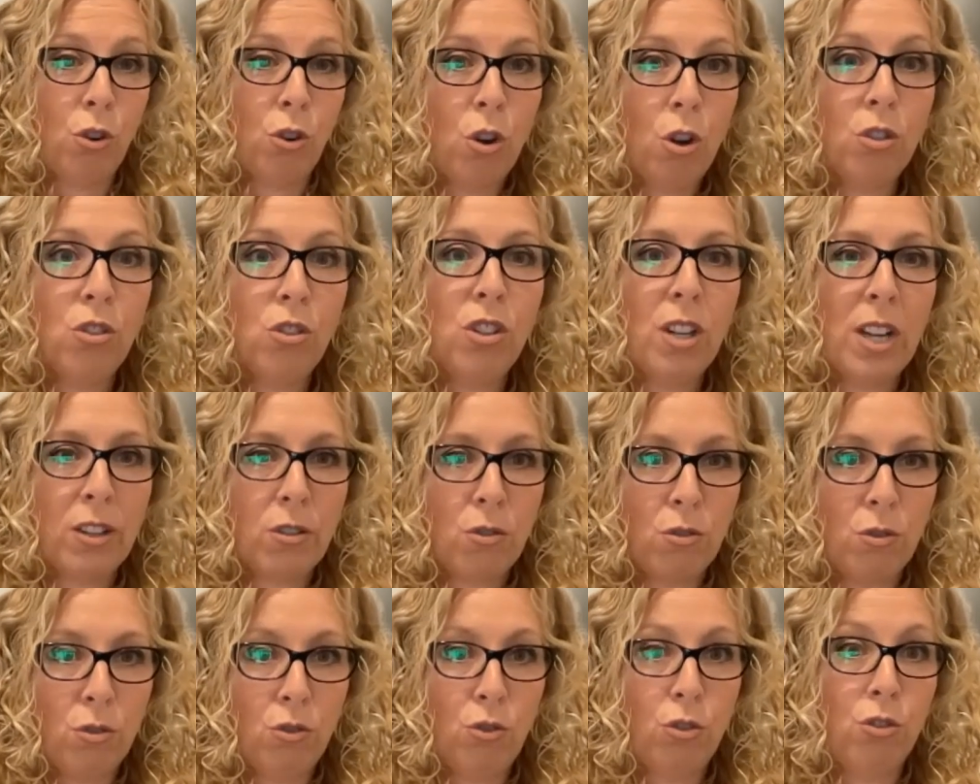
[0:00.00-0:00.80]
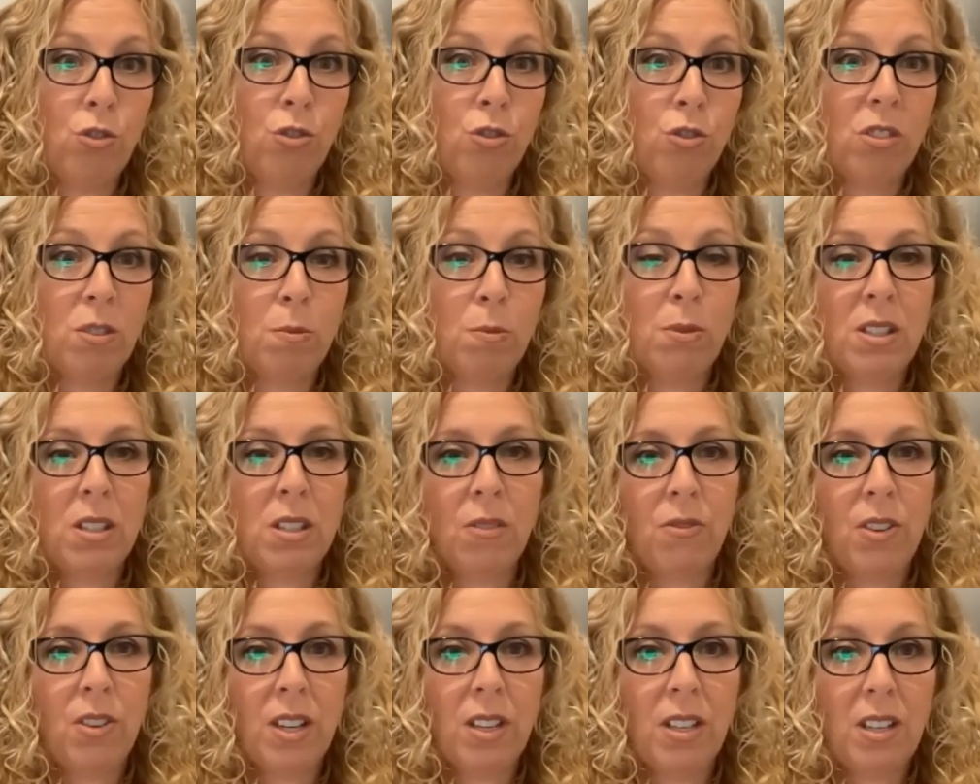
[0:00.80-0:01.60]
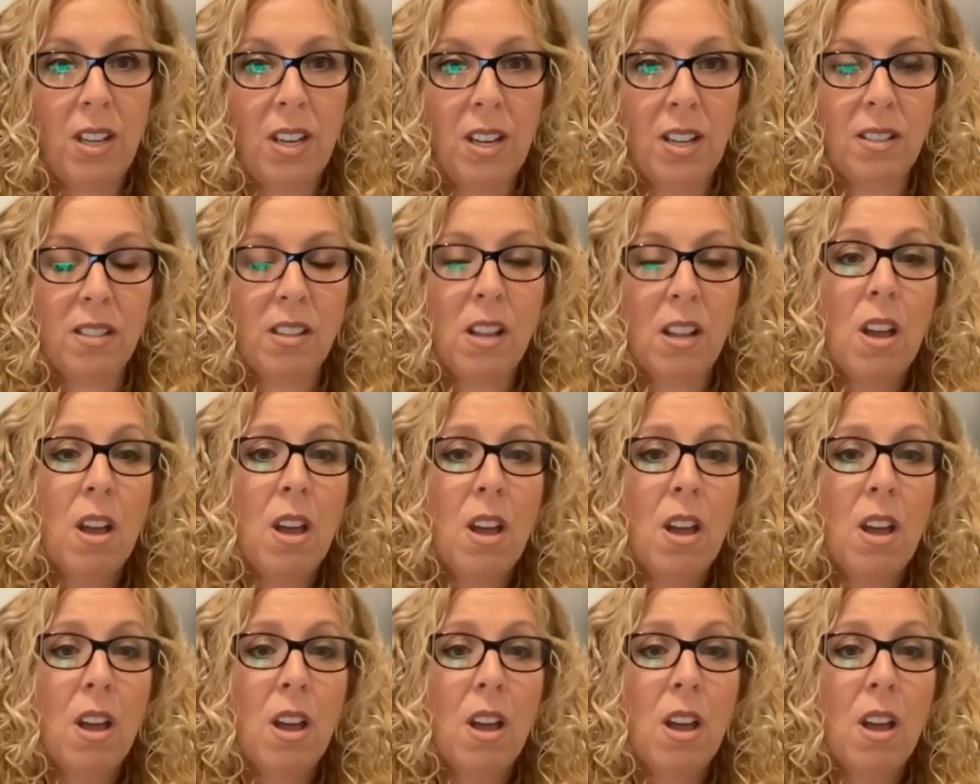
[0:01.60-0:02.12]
contact to those children on specific dates.